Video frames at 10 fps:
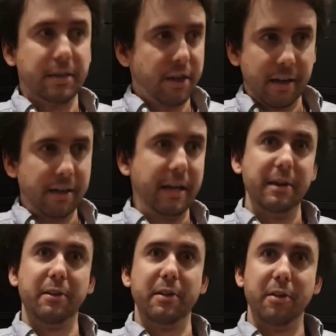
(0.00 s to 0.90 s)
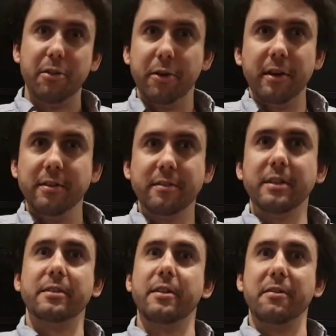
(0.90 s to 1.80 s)
and kind of get to their
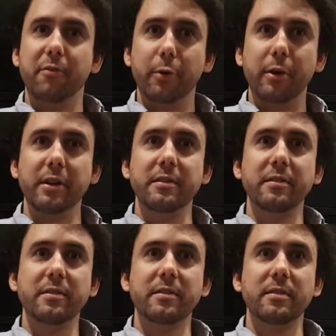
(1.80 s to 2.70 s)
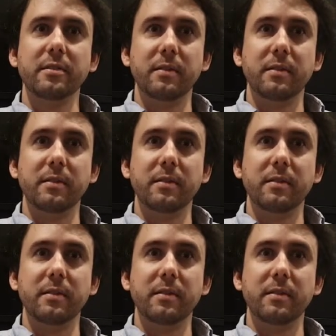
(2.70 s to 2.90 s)
30s, get to their 40s,